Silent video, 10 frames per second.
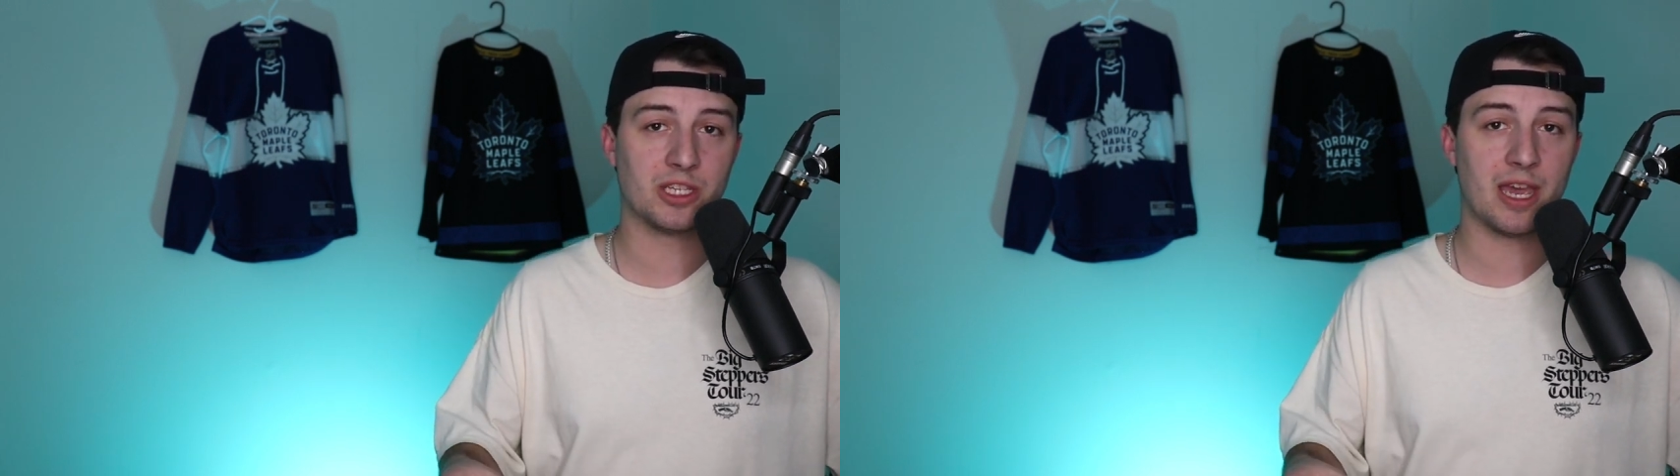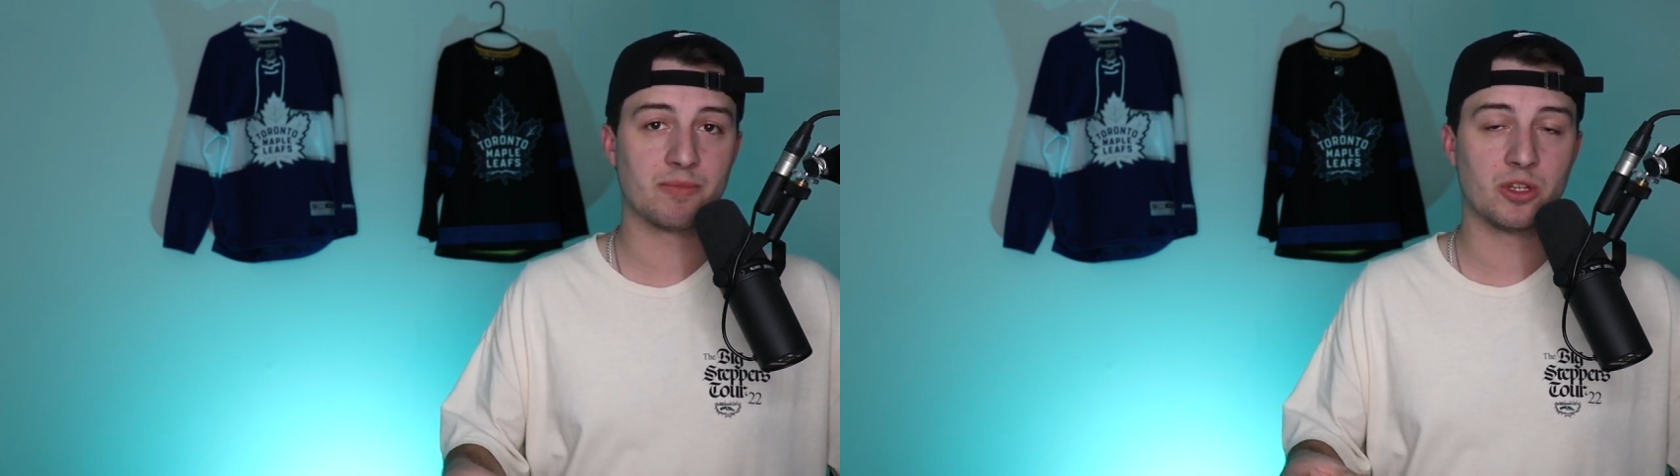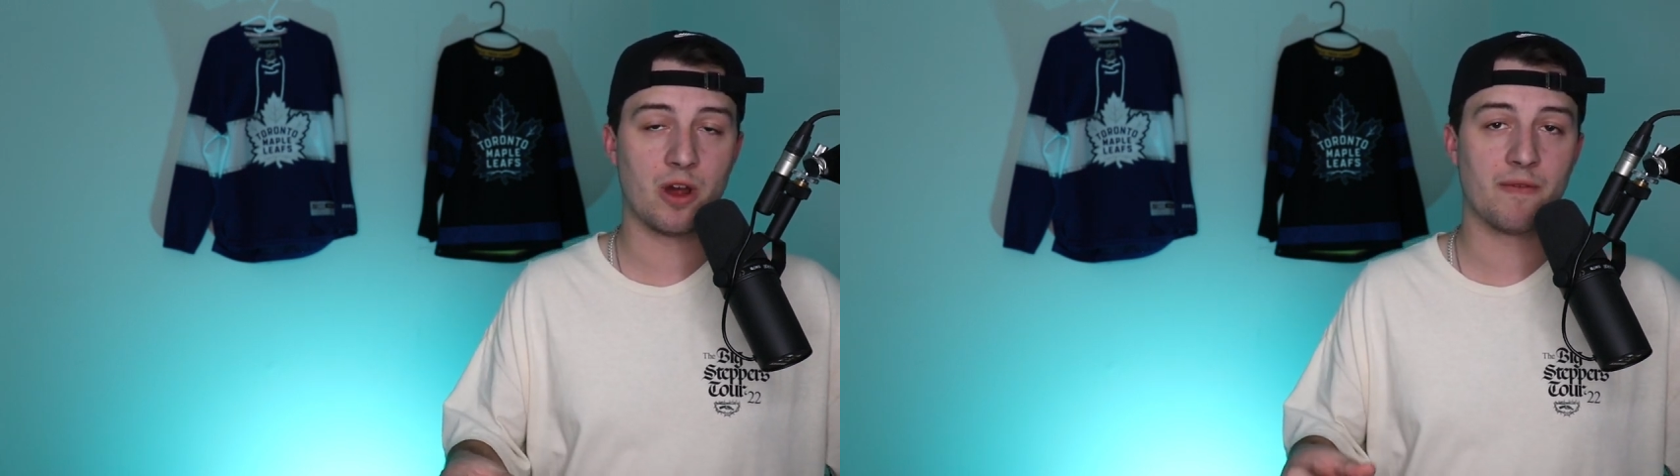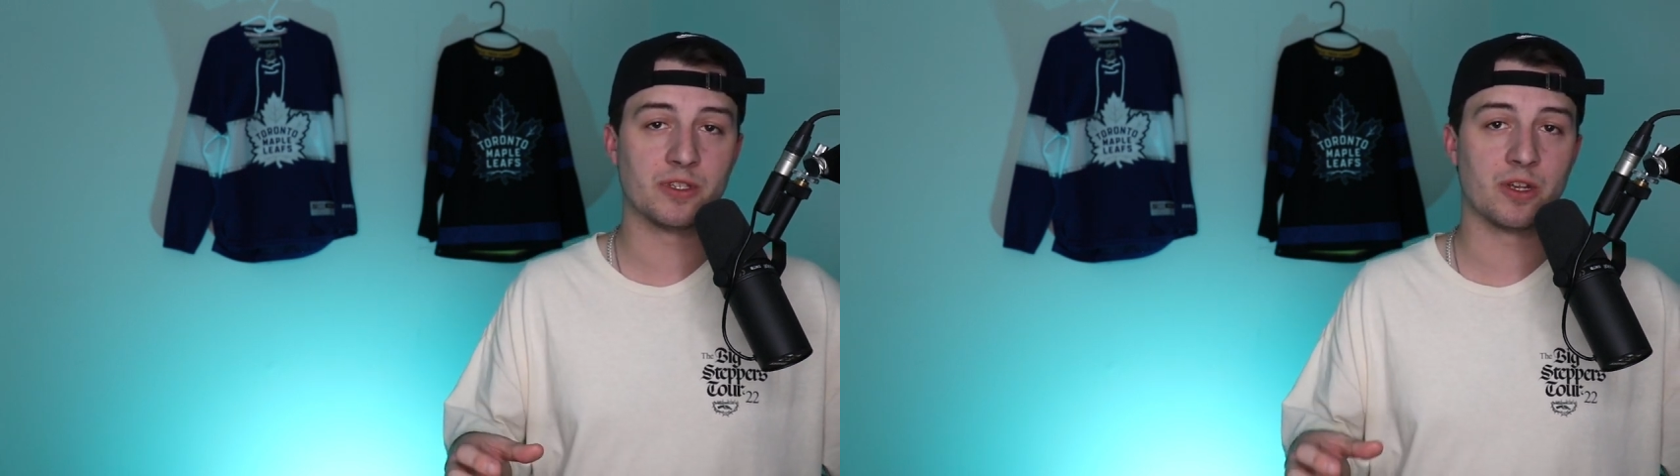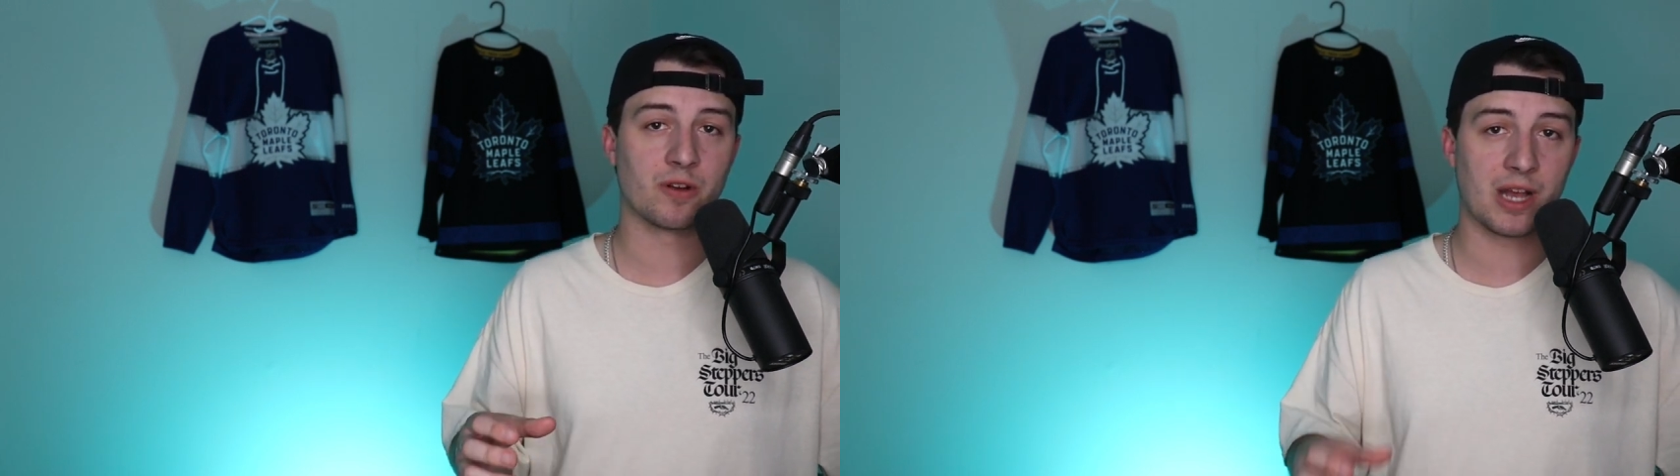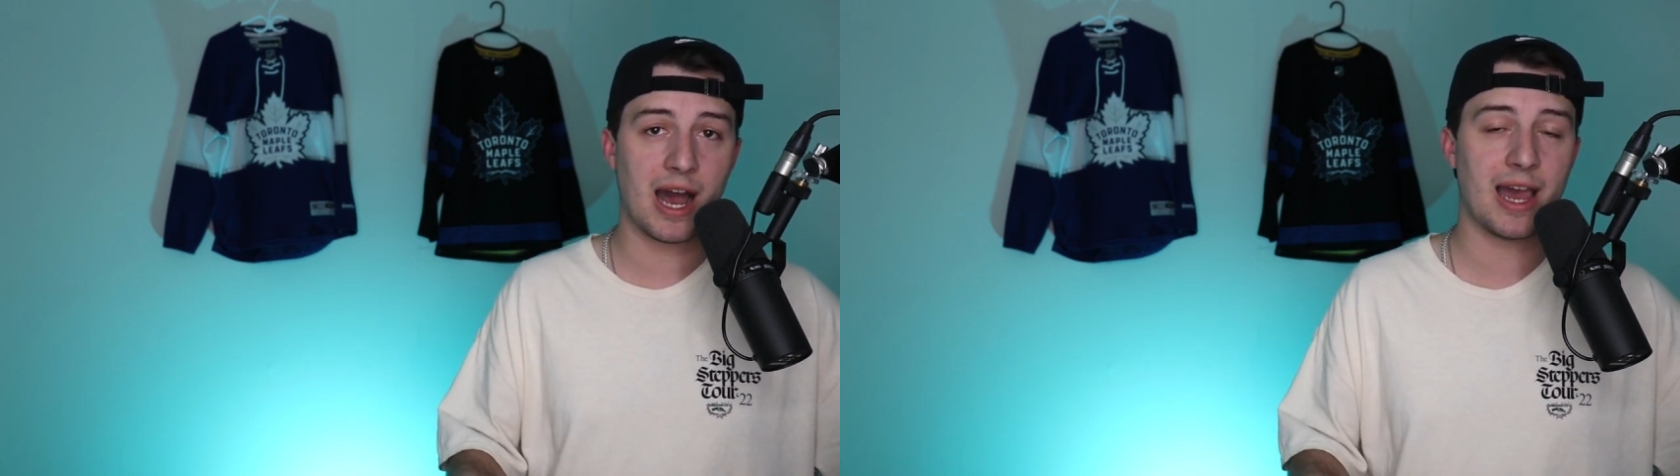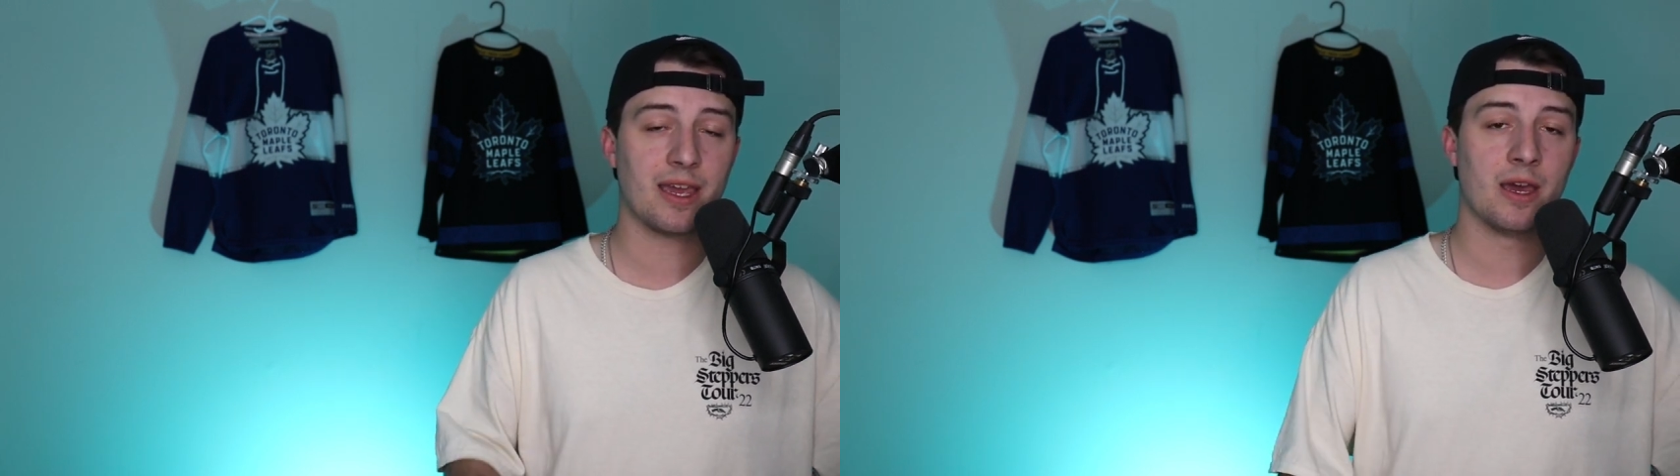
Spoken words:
Samsonov is their guy,